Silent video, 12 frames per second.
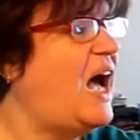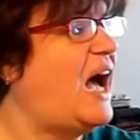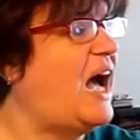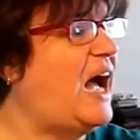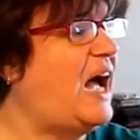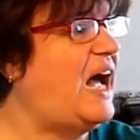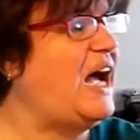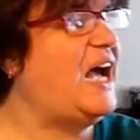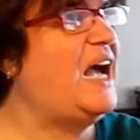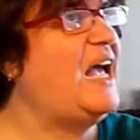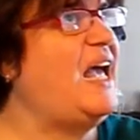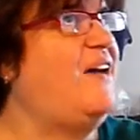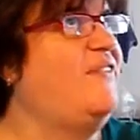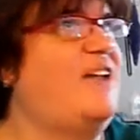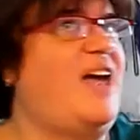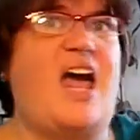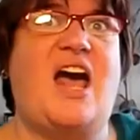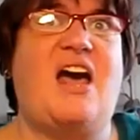I have to
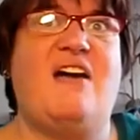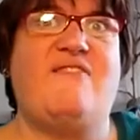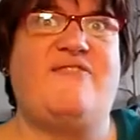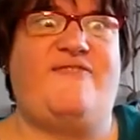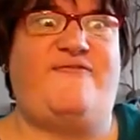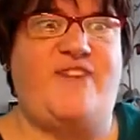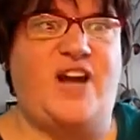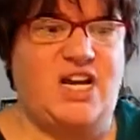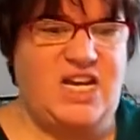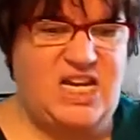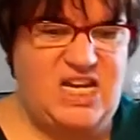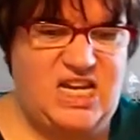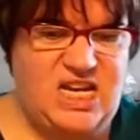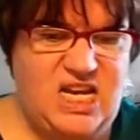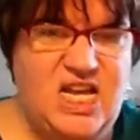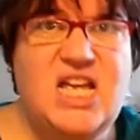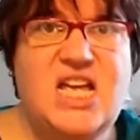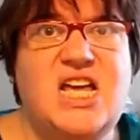have funky
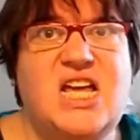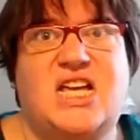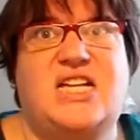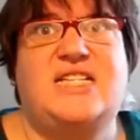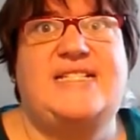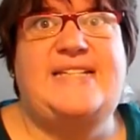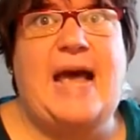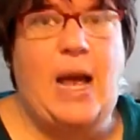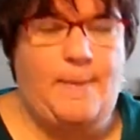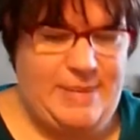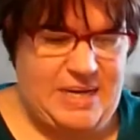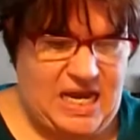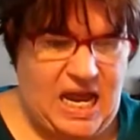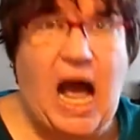zombie